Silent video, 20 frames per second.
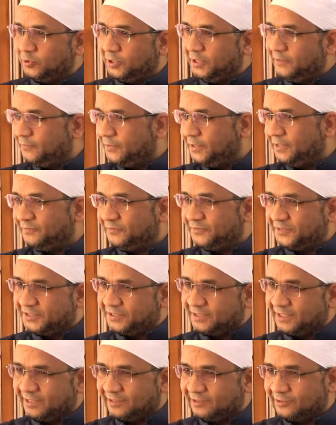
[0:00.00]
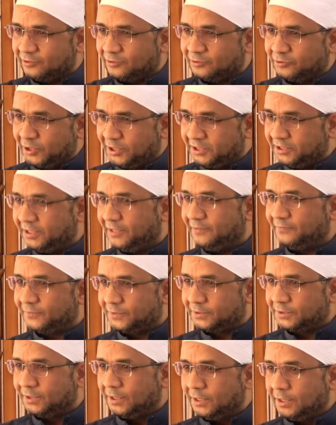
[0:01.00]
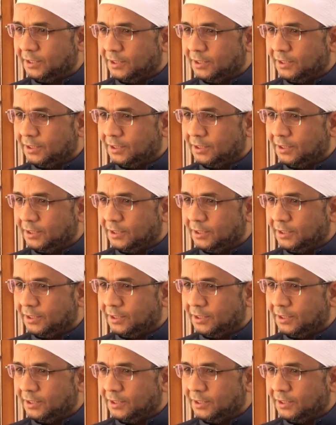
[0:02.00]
to give gifts and to take gifts,